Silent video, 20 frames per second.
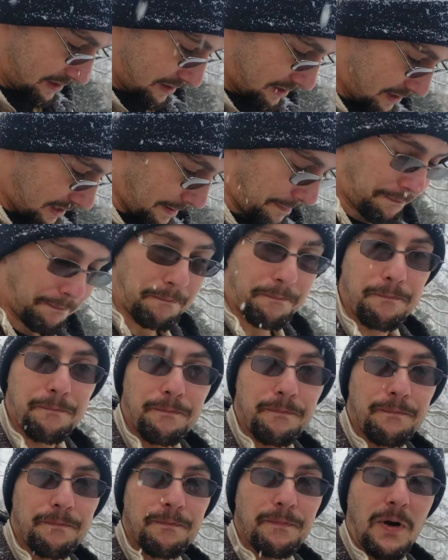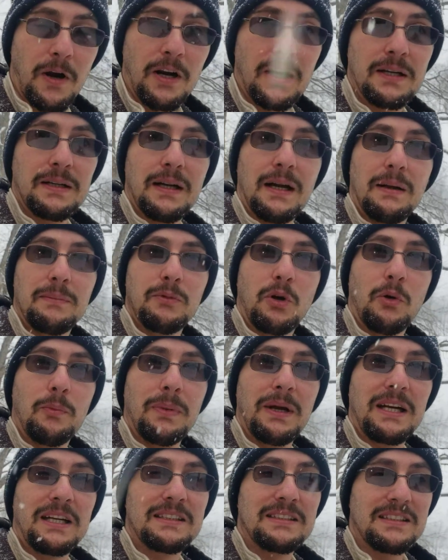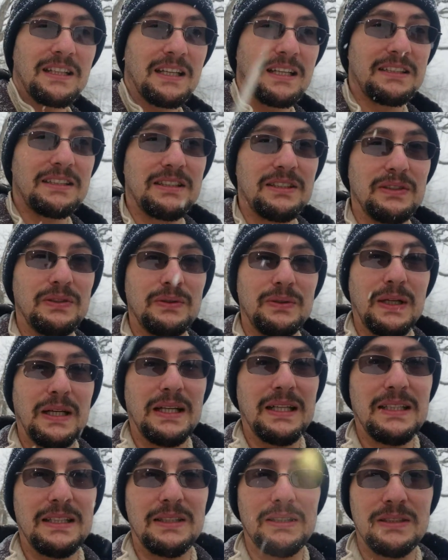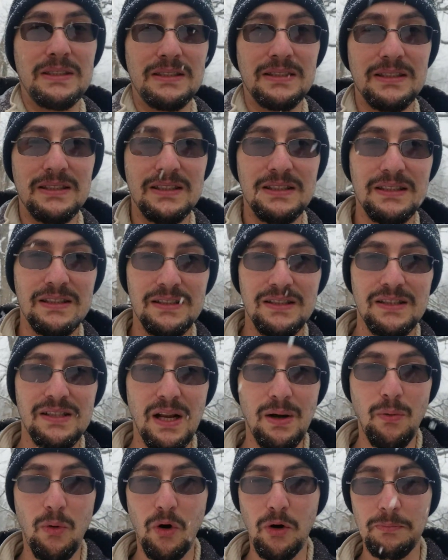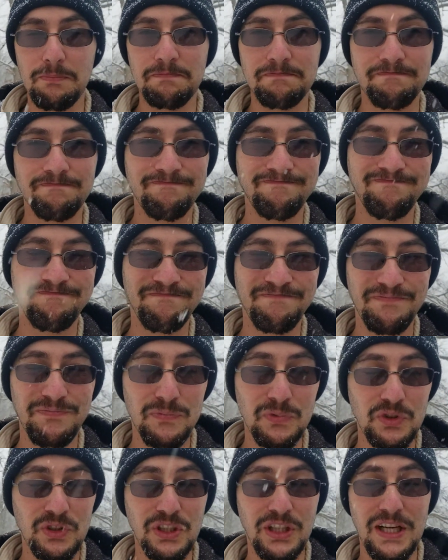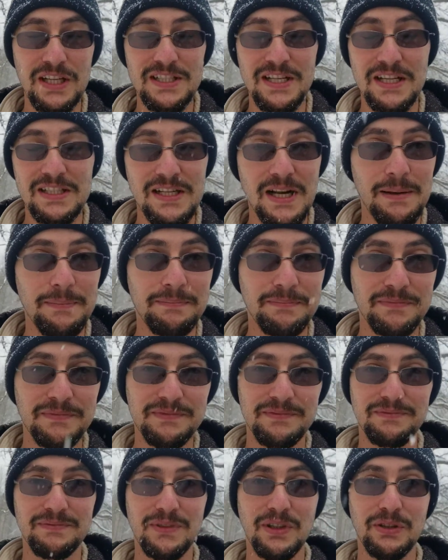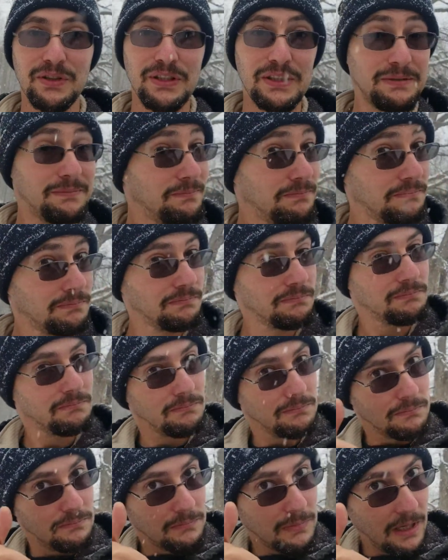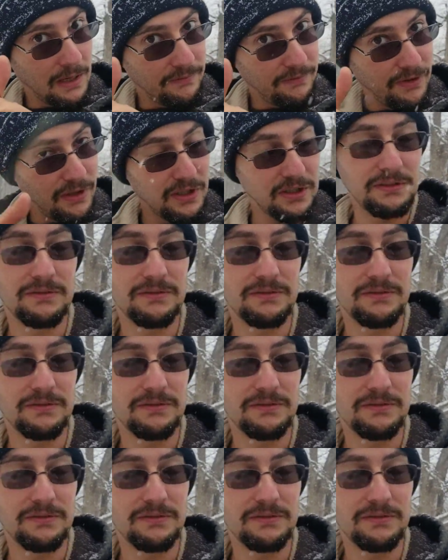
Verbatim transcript: yep. All right, I'm going back inside to uh, stay warm. We'll see you guys next time. Till then, have fun.